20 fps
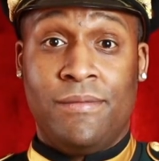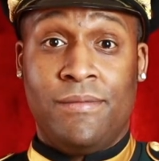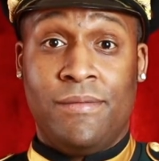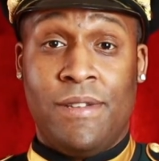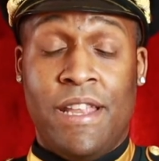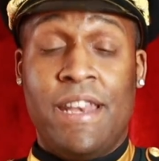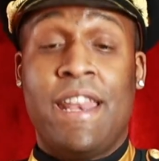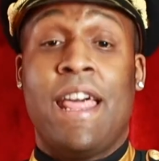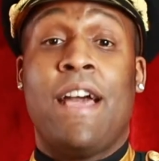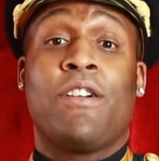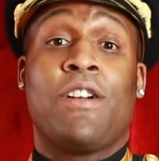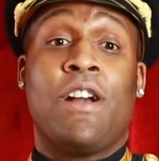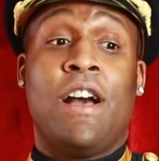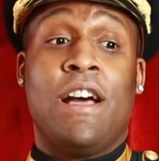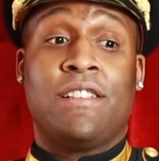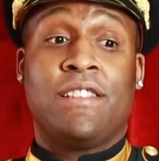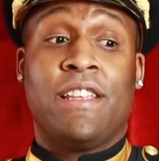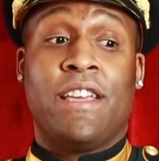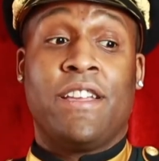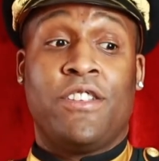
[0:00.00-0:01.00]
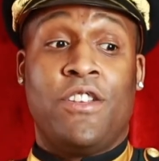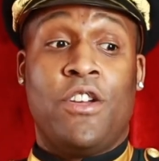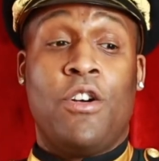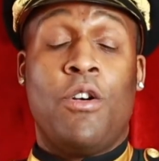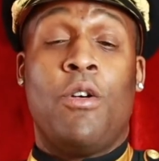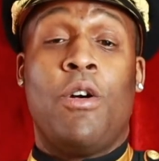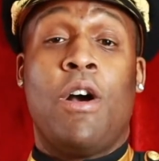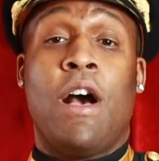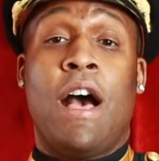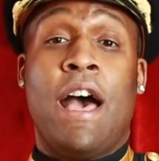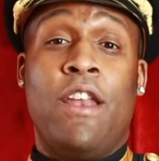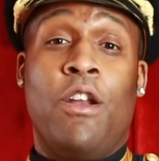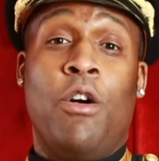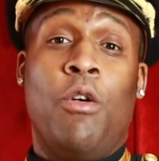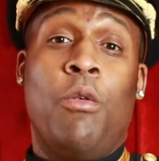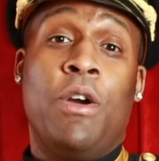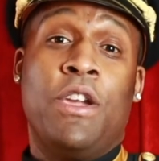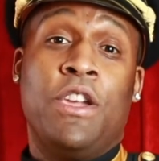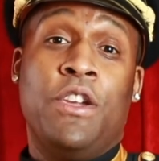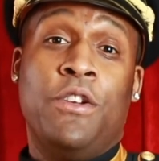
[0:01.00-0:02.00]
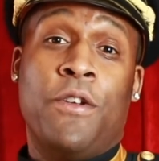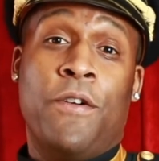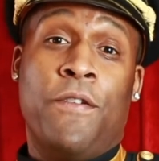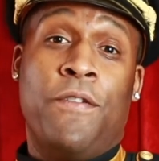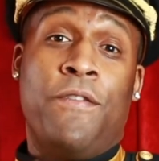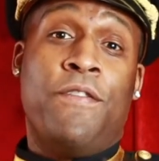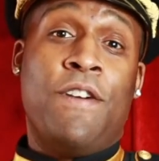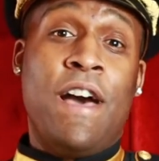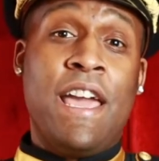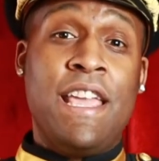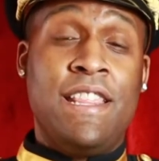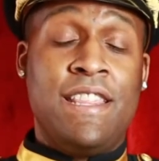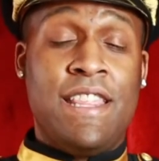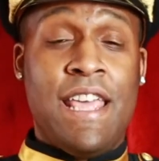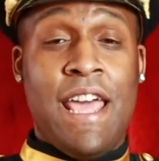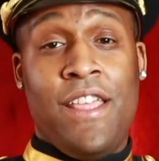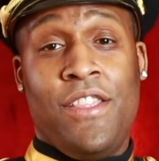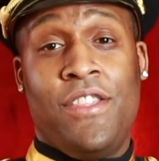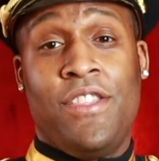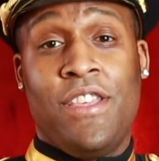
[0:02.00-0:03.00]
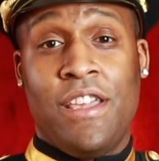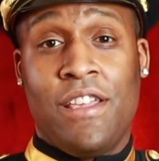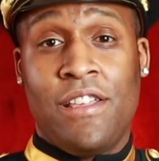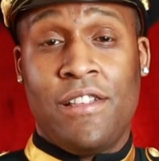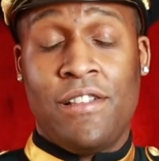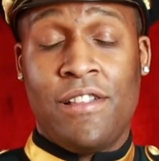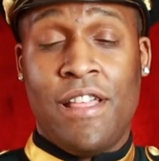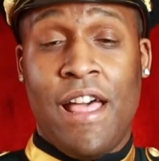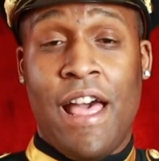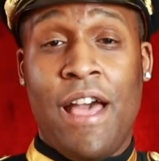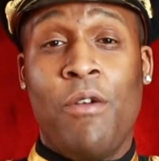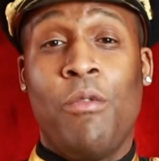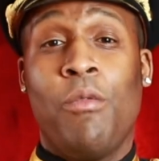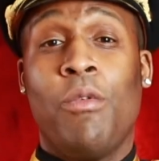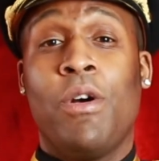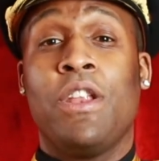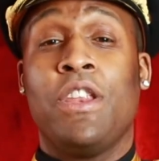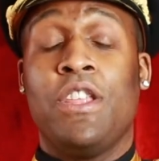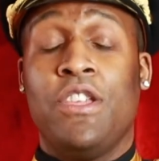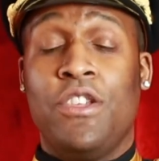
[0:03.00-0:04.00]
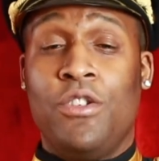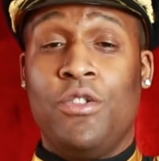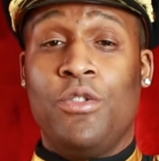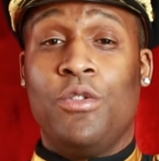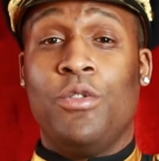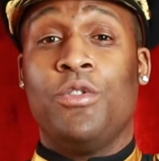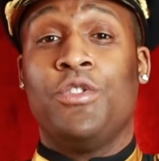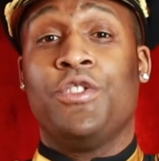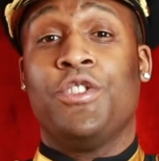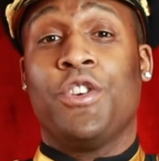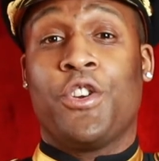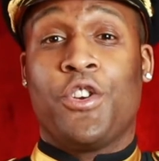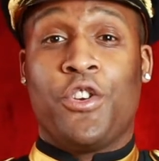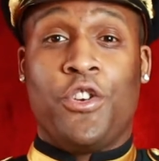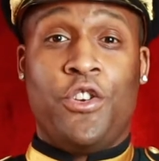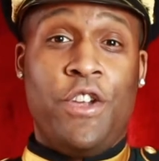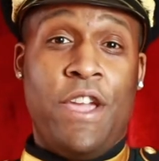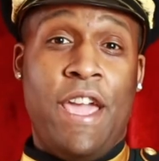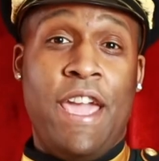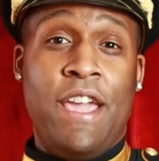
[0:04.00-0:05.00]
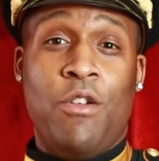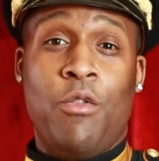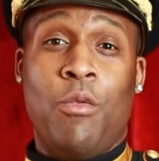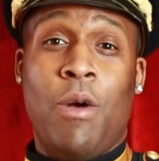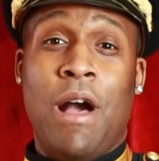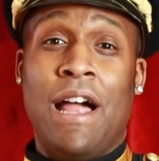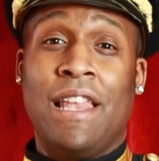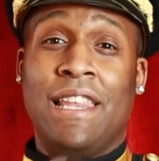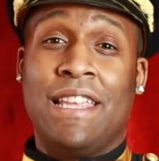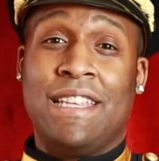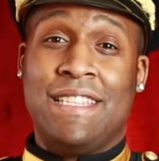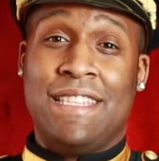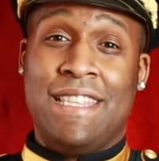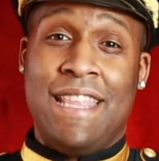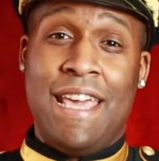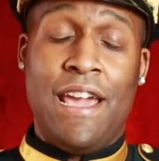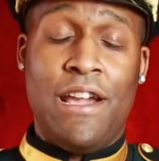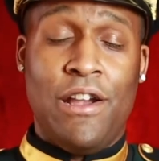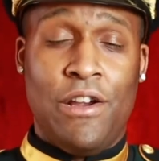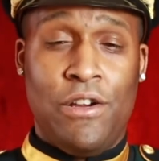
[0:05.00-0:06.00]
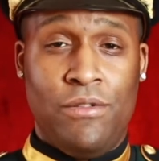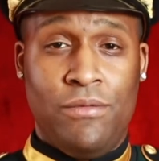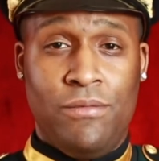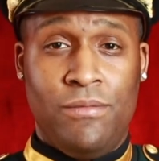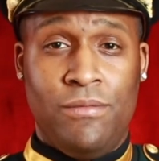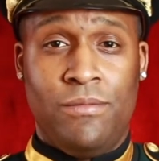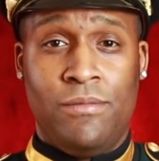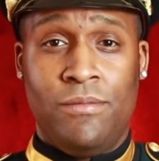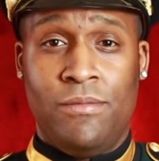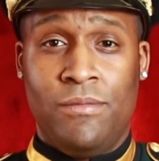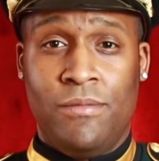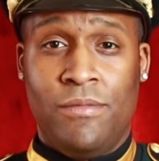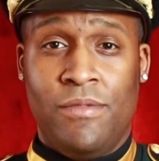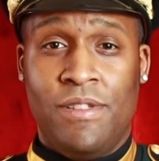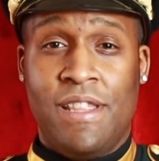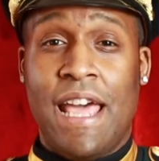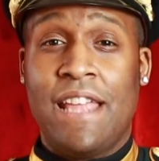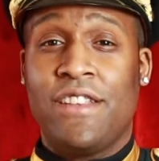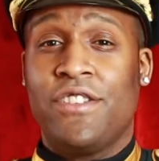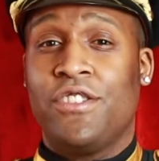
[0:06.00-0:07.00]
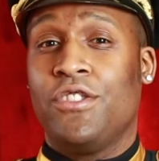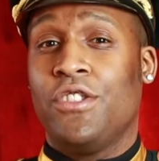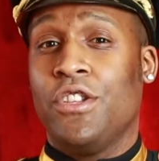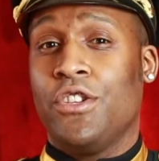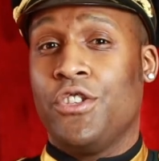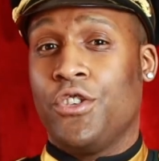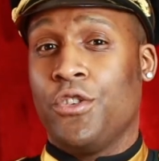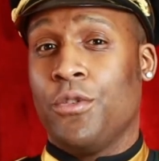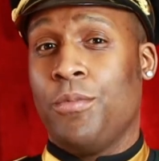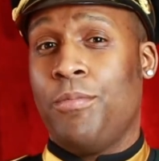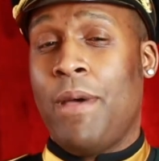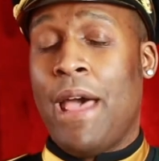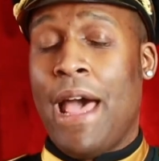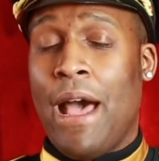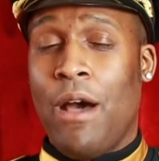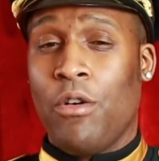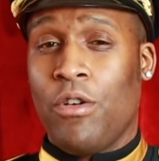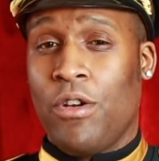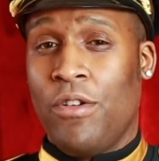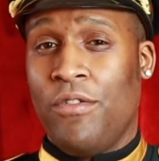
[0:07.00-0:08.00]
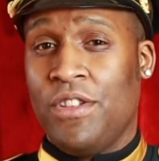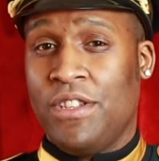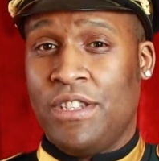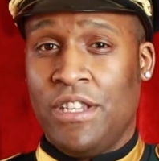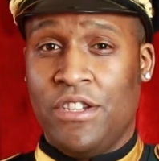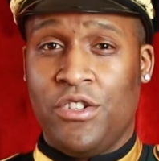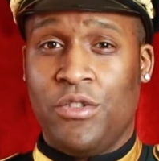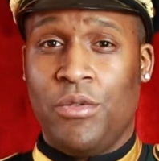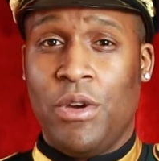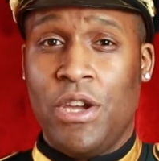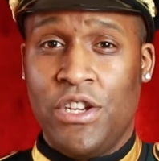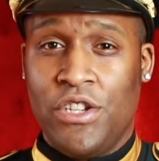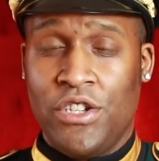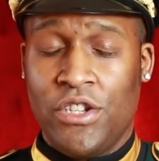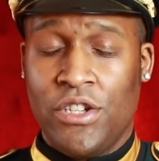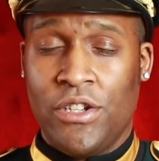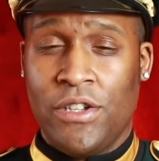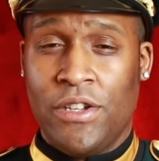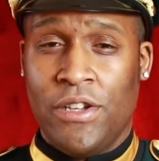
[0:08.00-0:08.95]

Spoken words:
and now God's like, no, I don't want you to fight that thing. I want you to create while it's there. That's the true power of the situation.